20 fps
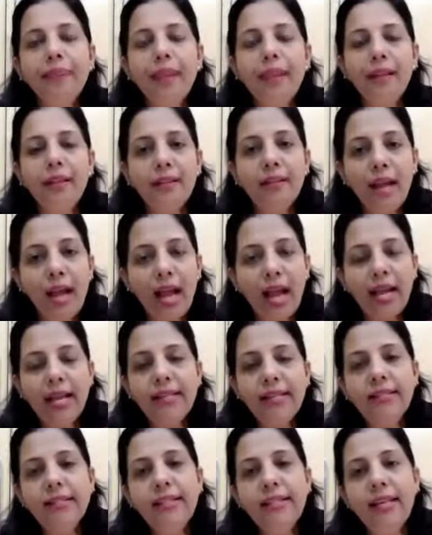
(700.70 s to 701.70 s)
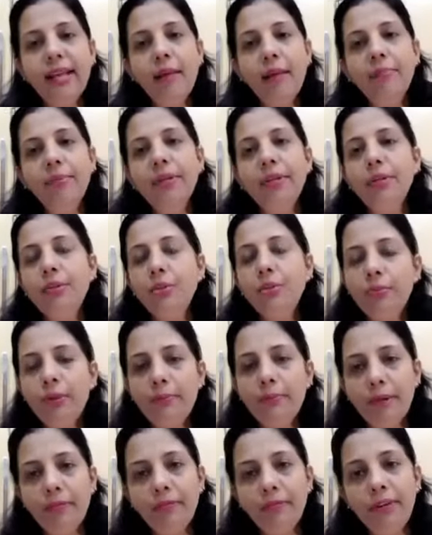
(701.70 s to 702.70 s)
the eyes, they appear to be
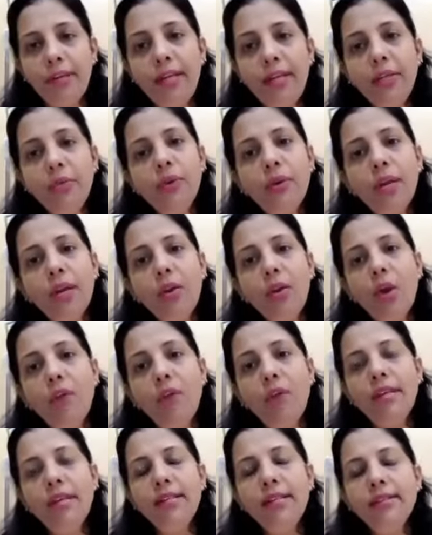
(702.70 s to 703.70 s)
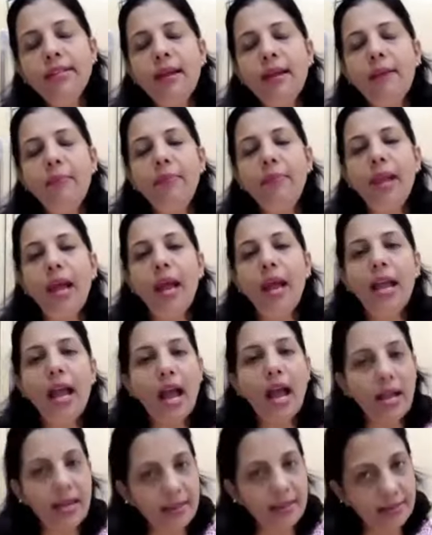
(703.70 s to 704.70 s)
puffy. You can always apply
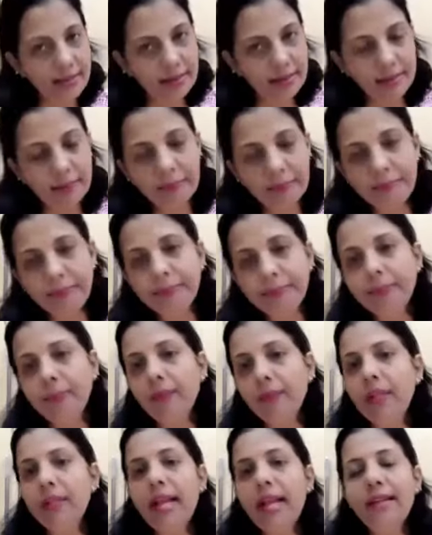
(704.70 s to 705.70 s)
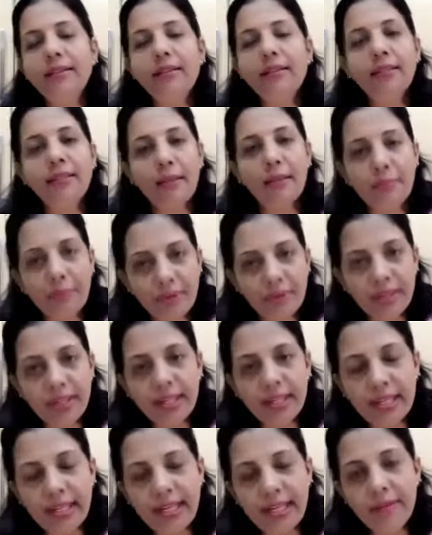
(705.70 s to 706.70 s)
eyes, that's a temporary
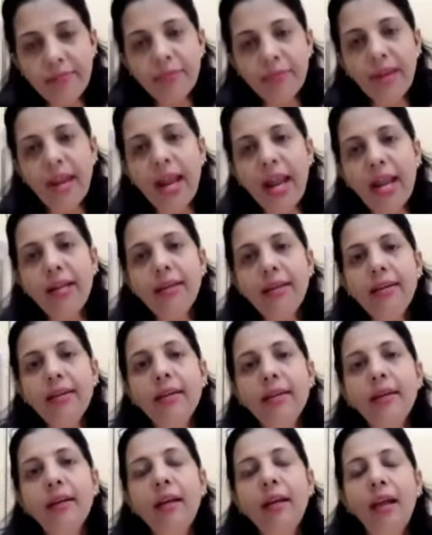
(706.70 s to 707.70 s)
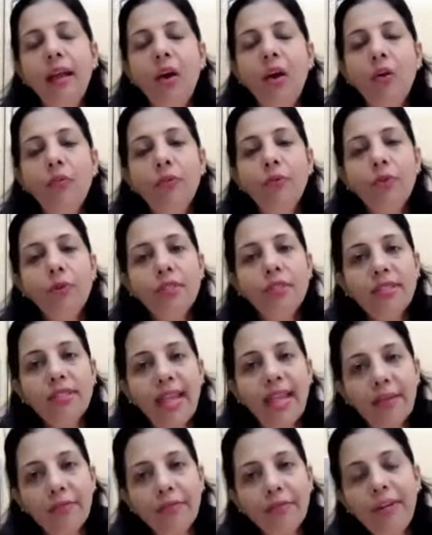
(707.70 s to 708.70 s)
relief. And of course
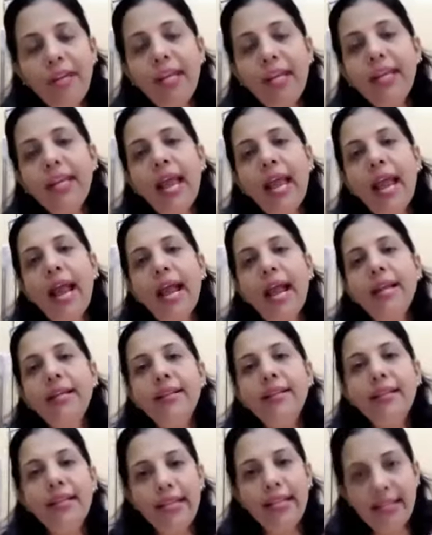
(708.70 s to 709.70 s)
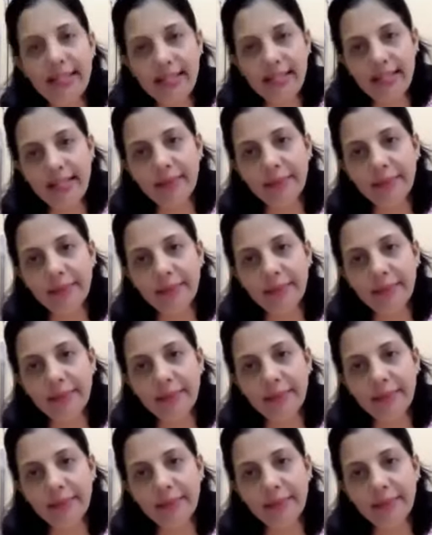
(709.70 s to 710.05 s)
caffeine and green